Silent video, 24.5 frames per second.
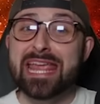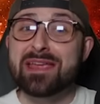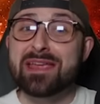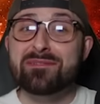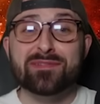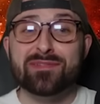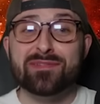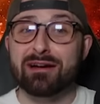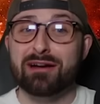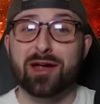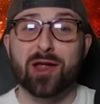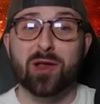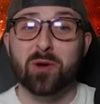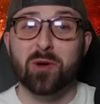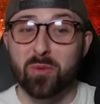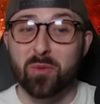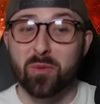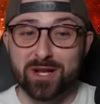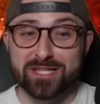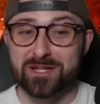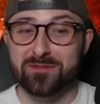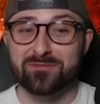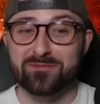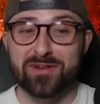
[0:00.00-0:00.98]
Even if Areola
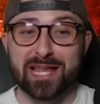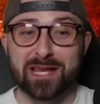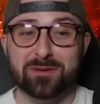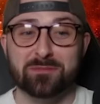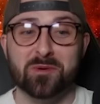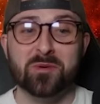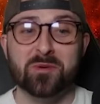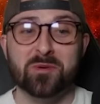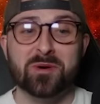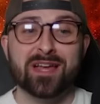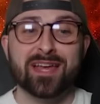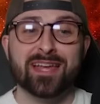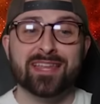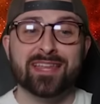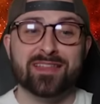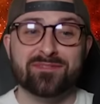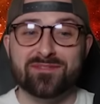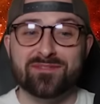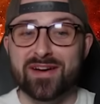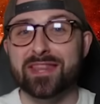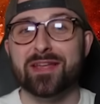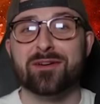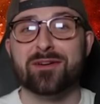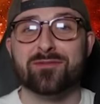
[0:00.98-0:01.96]
wasn't available,
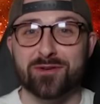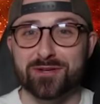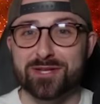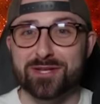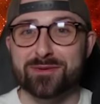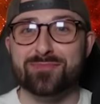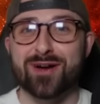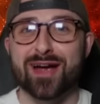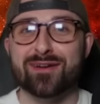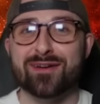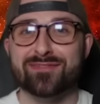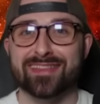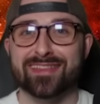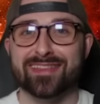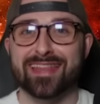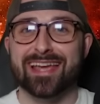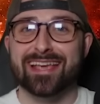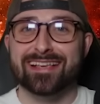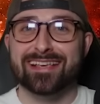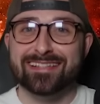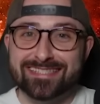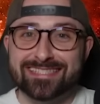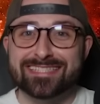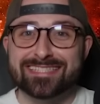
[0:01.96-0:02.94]
the fact that I've got Dubravka
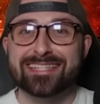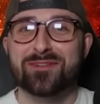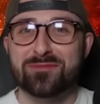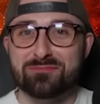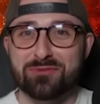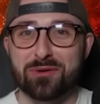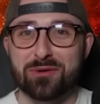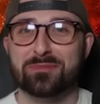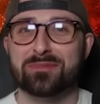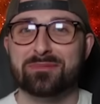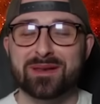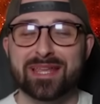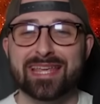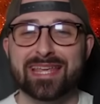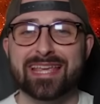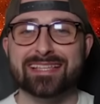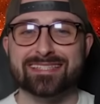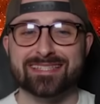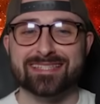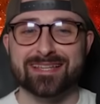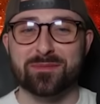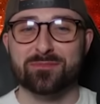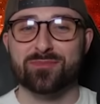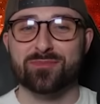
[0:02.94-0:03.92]
there, it still probably
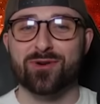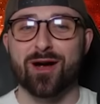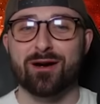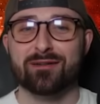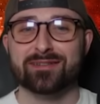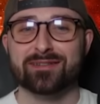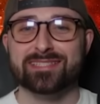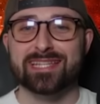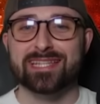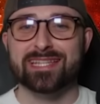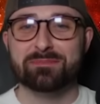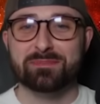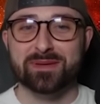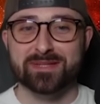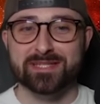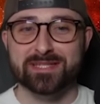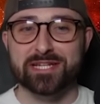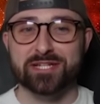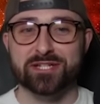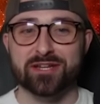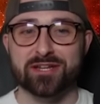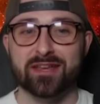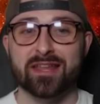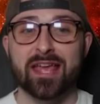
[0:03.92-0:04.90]
isn't a priority
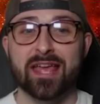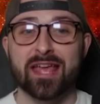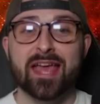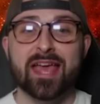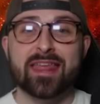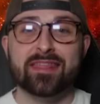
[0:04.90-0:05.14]
position.